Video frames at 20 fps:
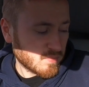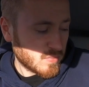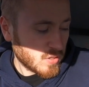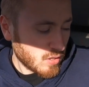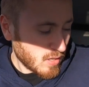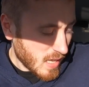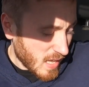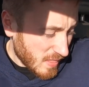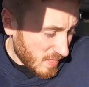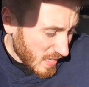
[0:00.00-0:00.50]
So
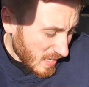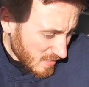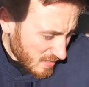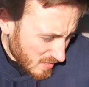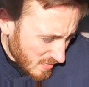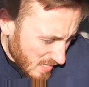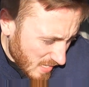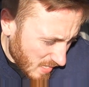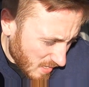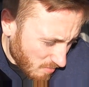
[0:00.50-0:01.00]
yeah, that's
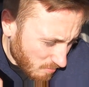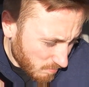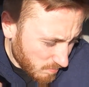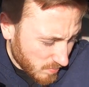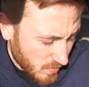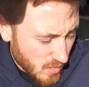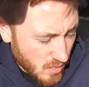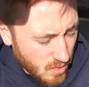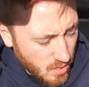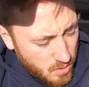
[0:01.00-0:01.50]
that.
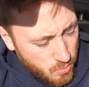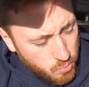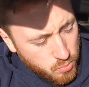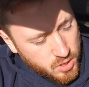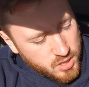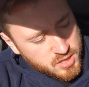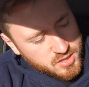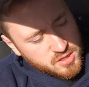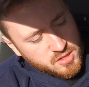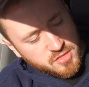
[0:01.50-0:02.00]

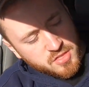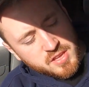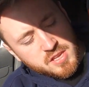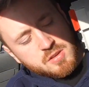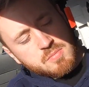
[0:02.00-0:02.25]
One other thing